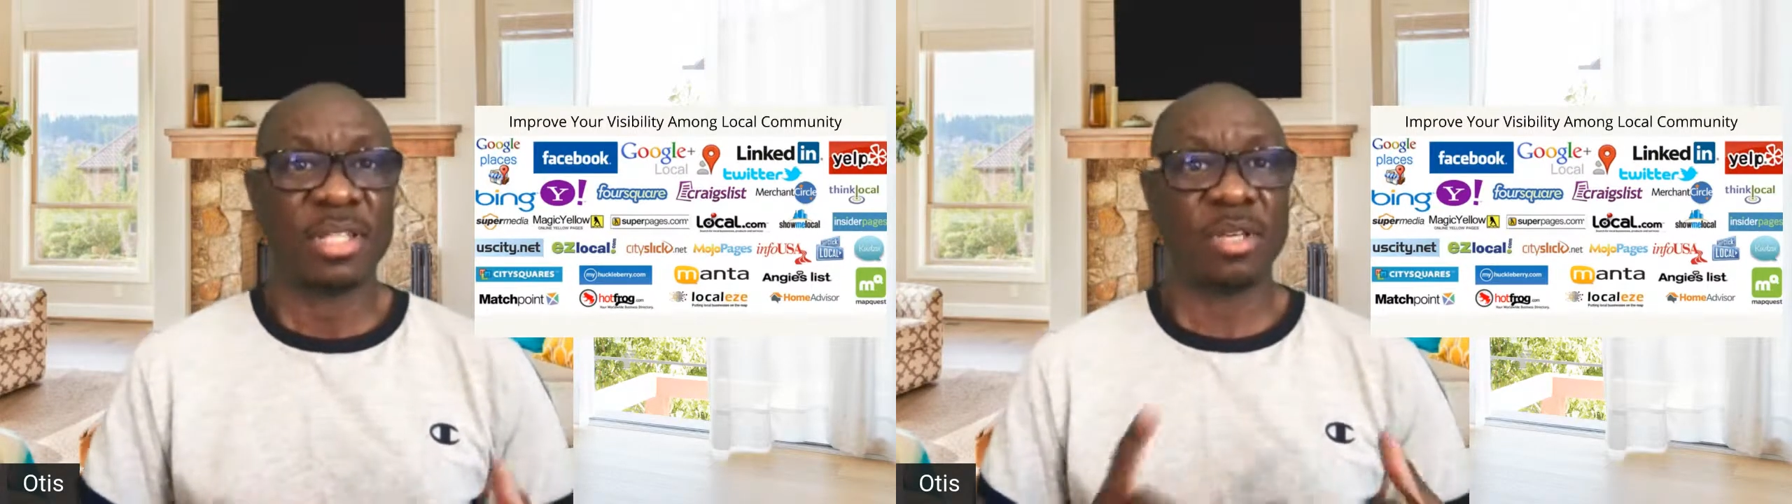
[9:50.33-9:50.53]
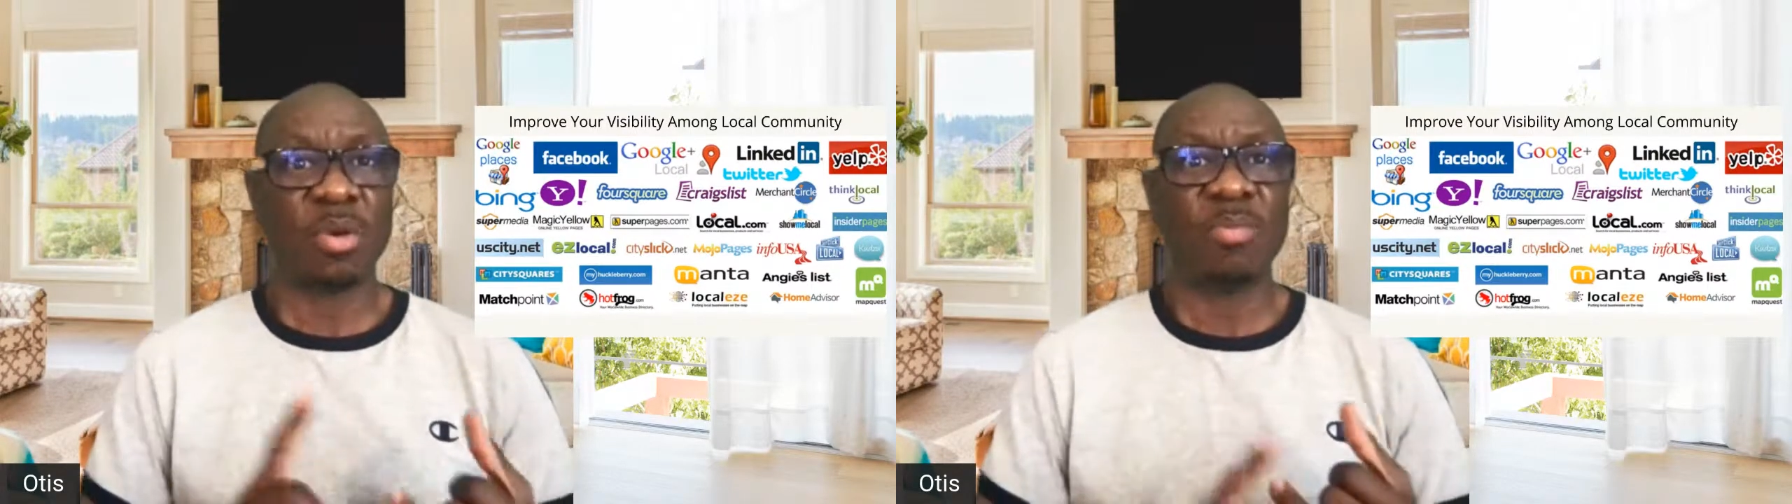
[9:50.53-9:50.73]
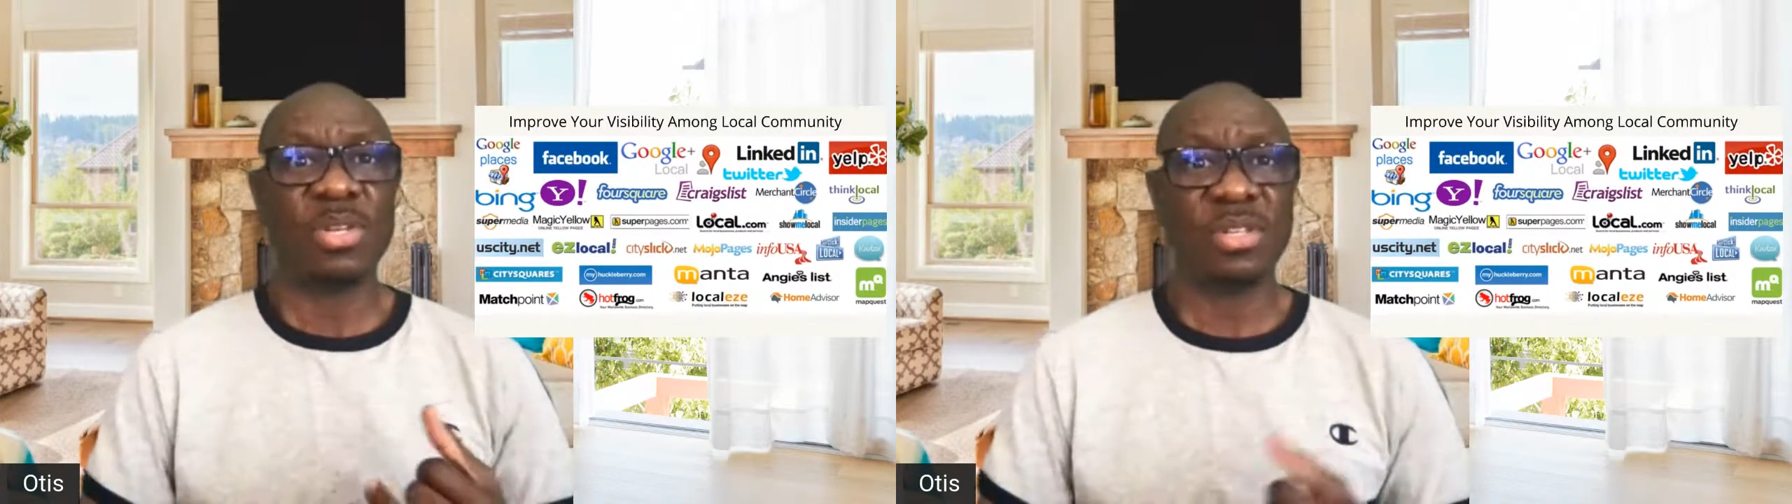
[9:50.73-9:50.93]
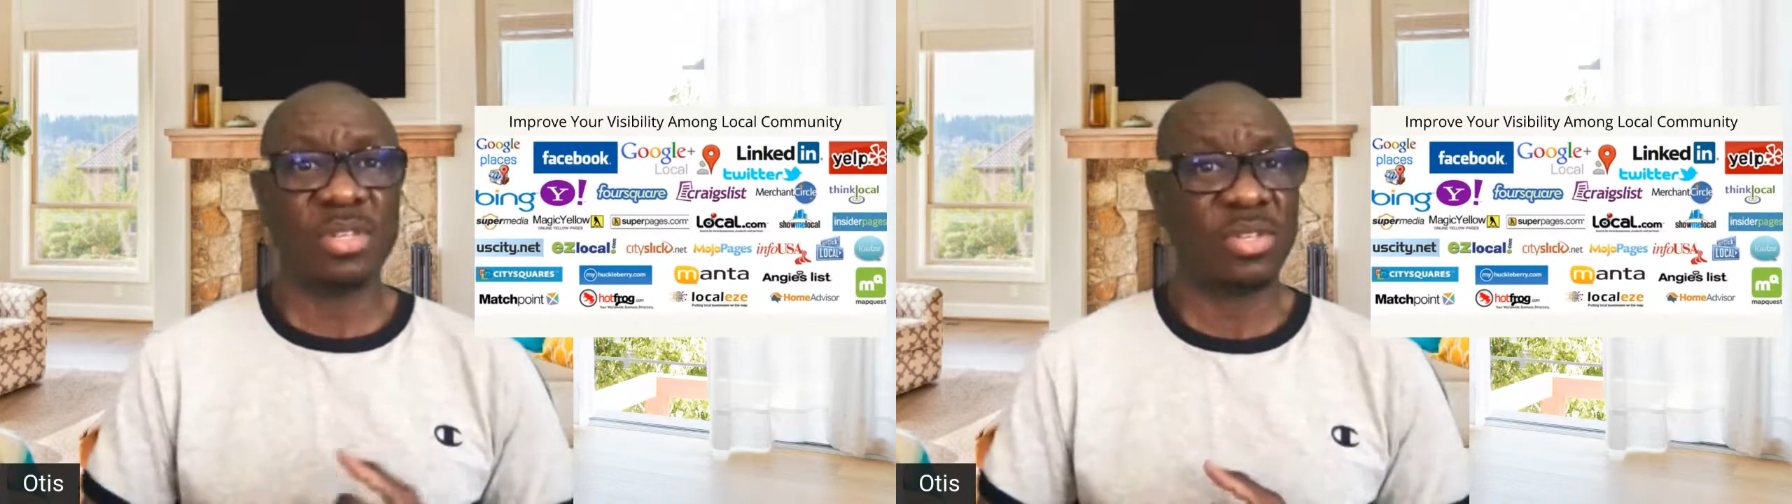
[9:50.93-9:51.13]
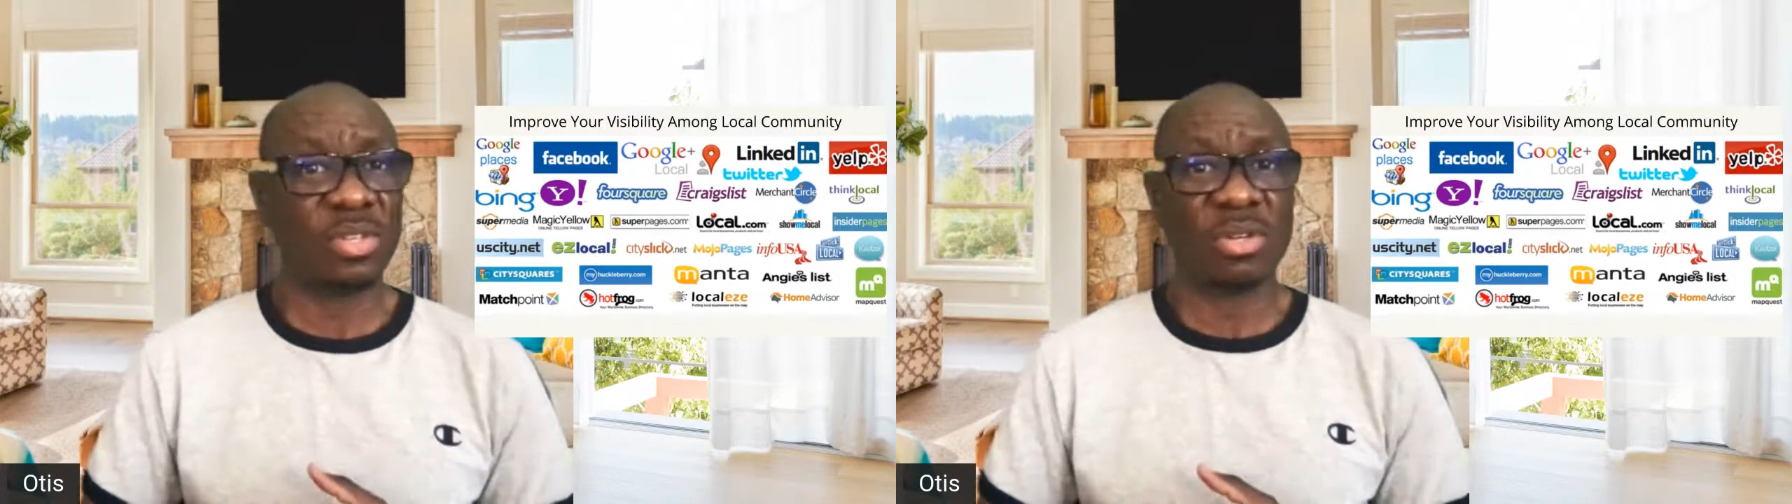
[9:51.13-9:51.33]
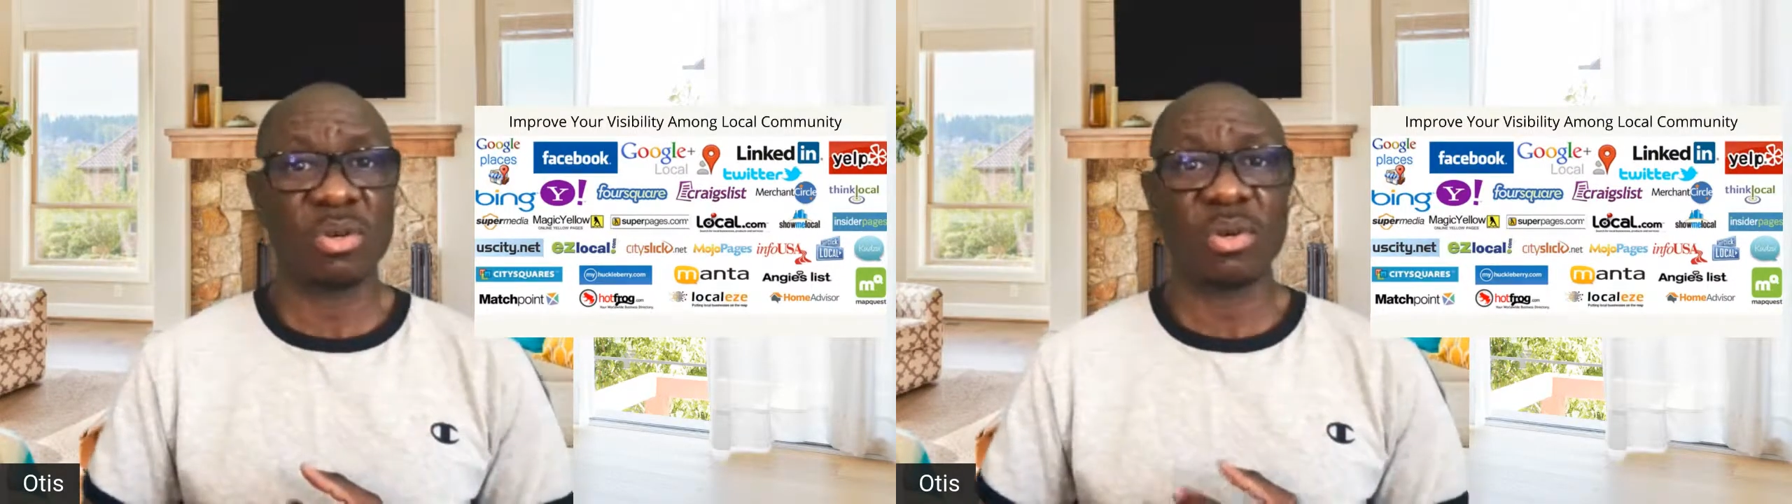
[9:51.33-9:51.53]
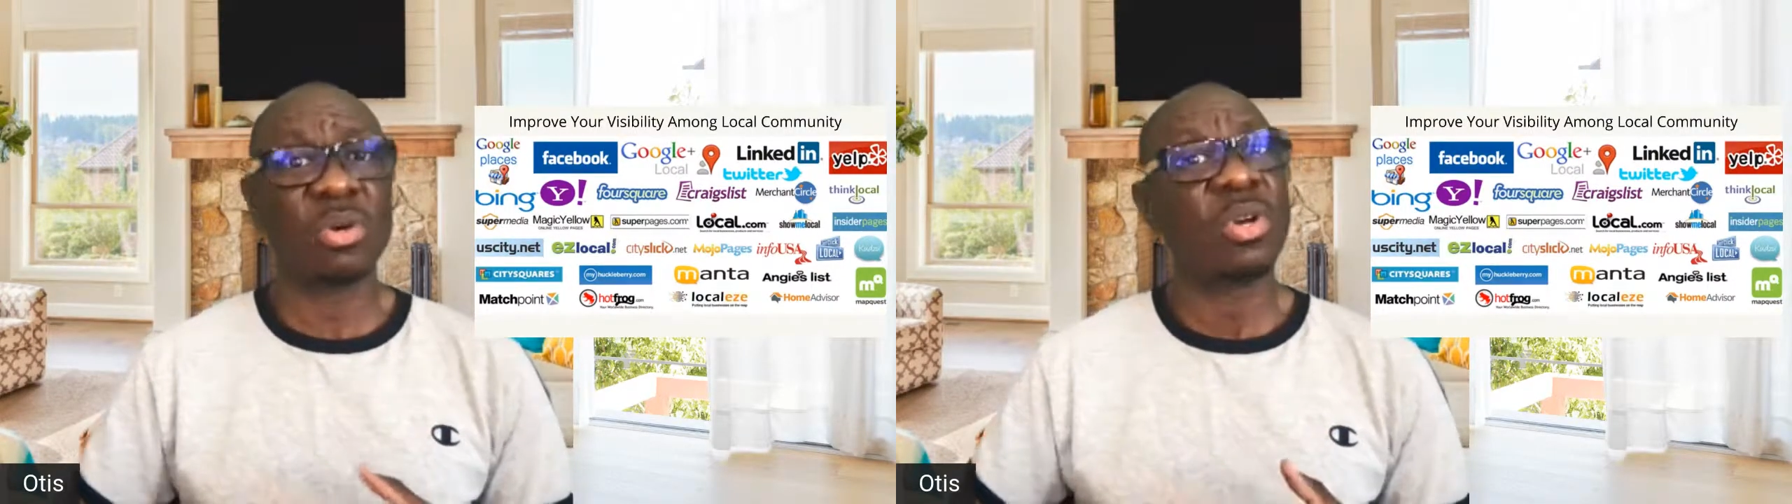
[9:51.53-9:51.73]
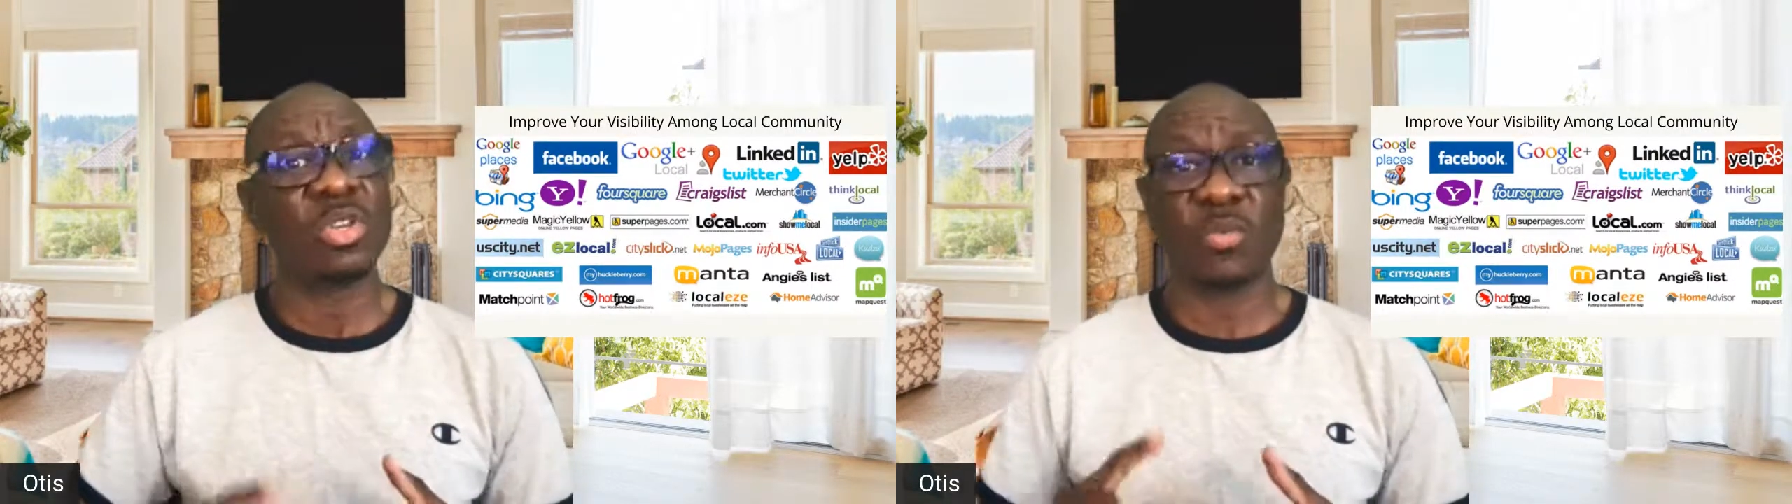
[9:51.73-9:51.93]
that your business is on Google,